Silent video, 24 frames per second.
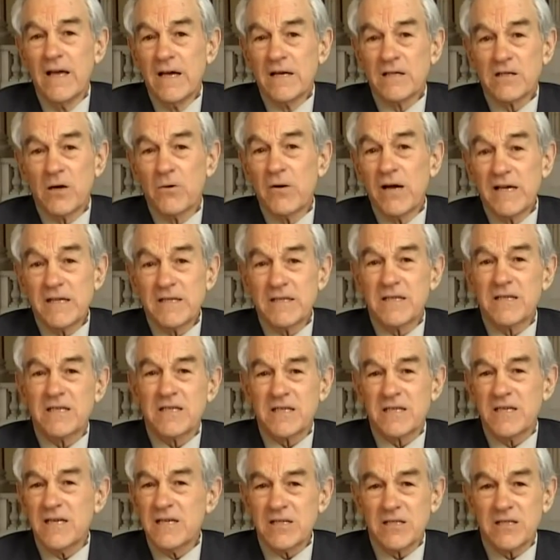So it's a
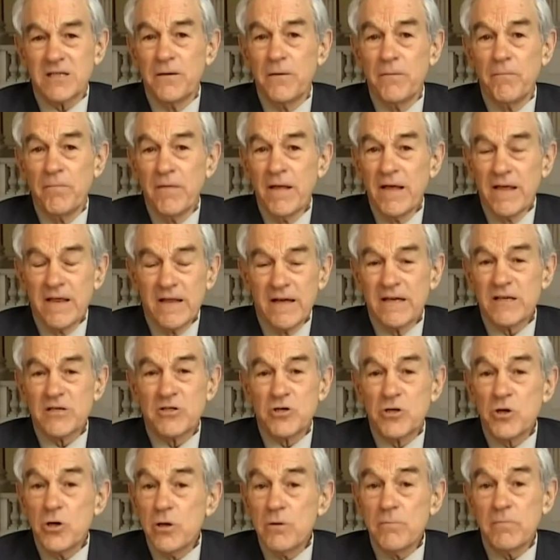system that is
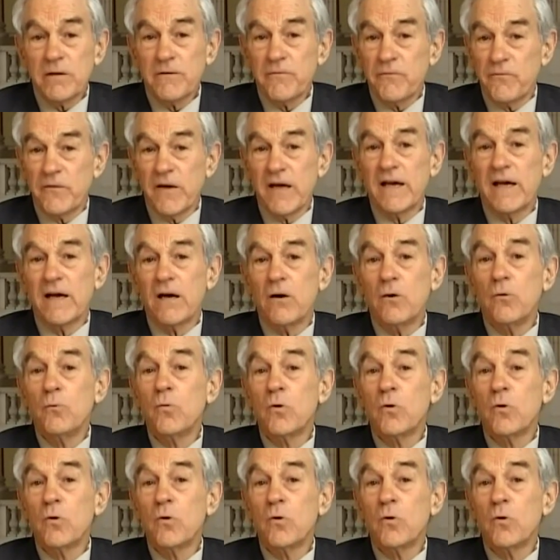doomed to fail.